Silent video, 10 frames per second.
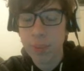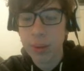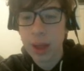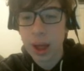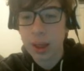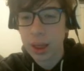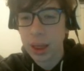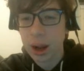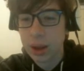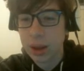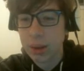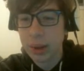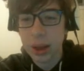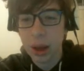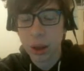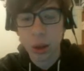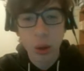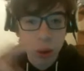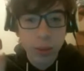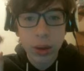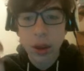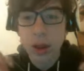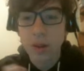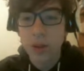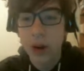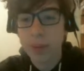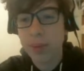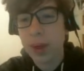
Sad that he's going to be assumed deconfirmed.